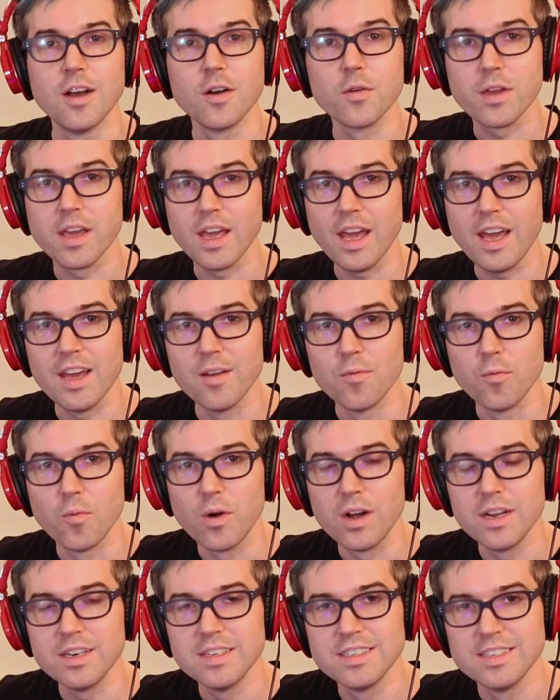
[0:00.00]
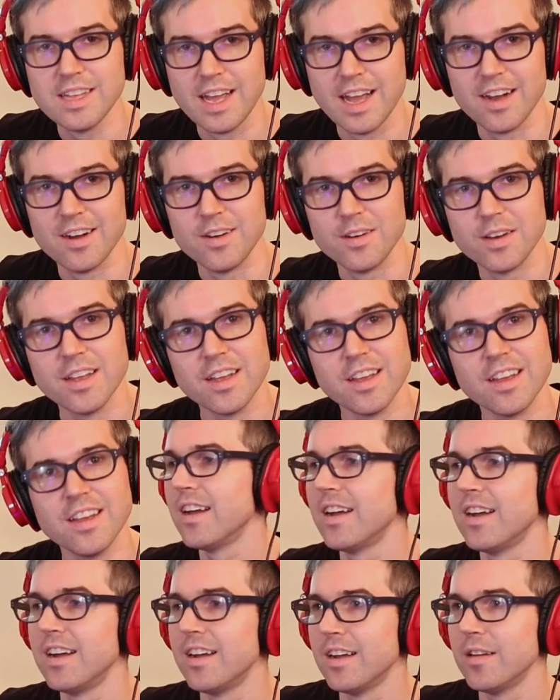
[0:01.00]
Okay, one down.
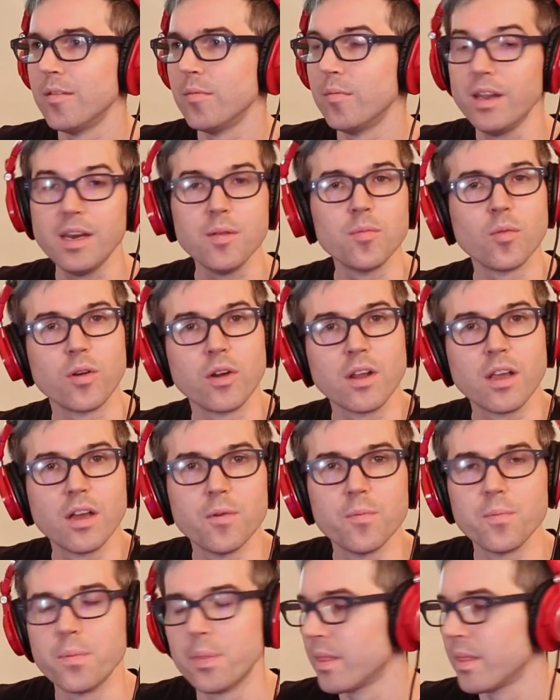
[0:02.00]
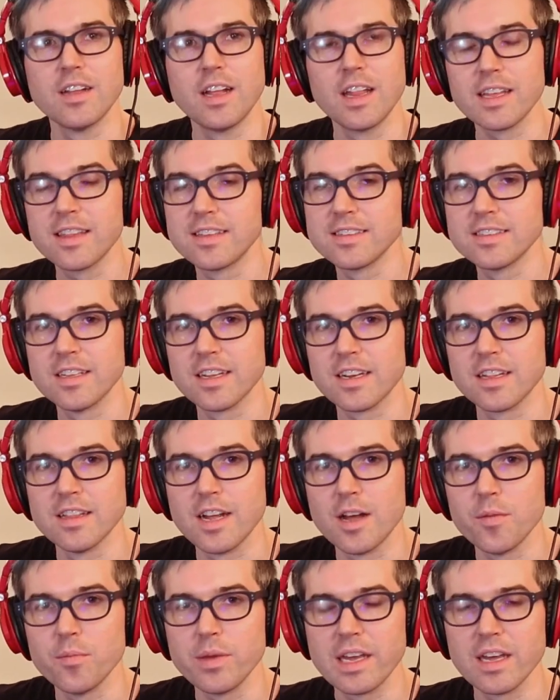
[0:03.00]
Many more to go. I like this lick a
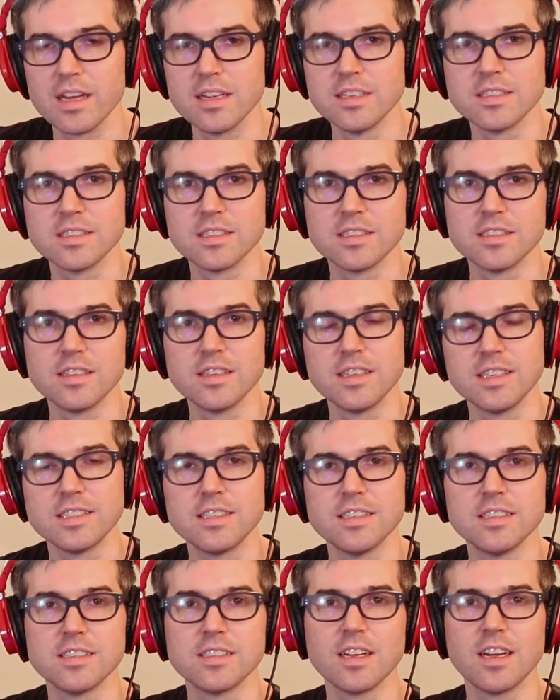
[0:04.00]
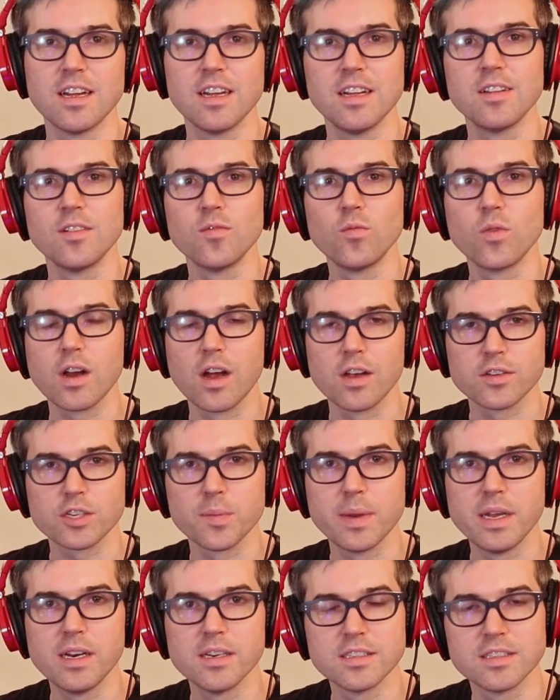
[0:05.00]
lot because this is what
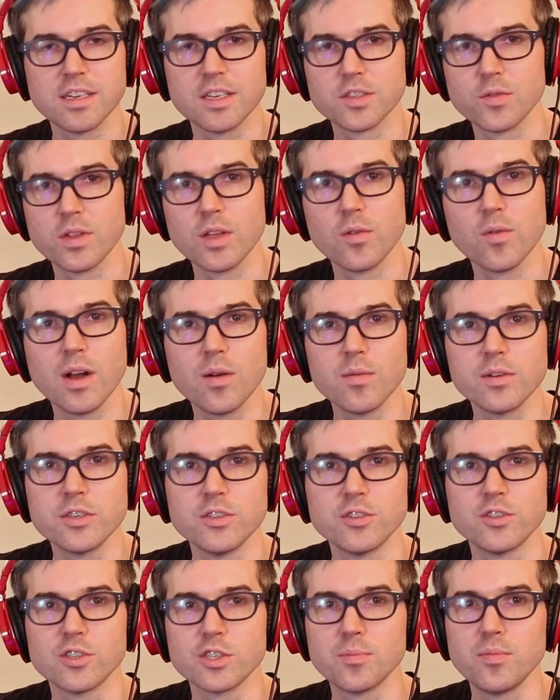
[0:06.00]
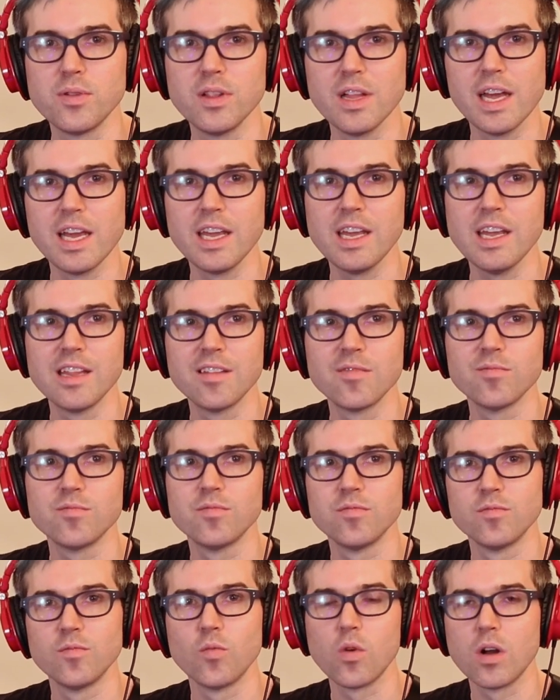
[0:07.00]
Oscar Peterson does really well, which is just play
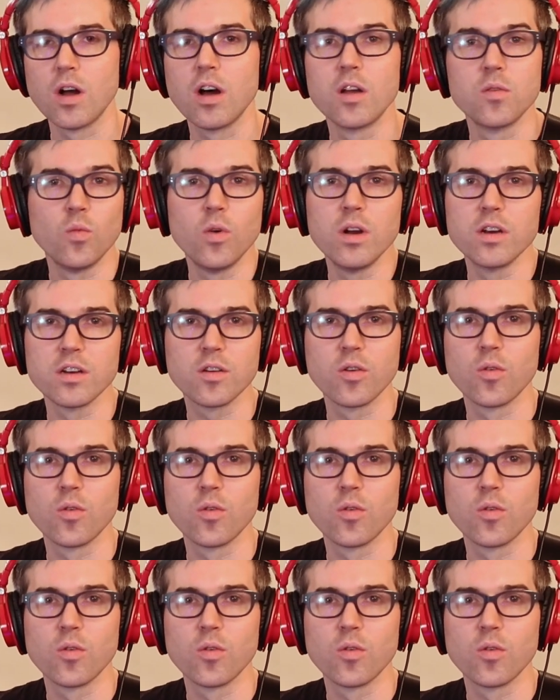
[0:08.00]
on one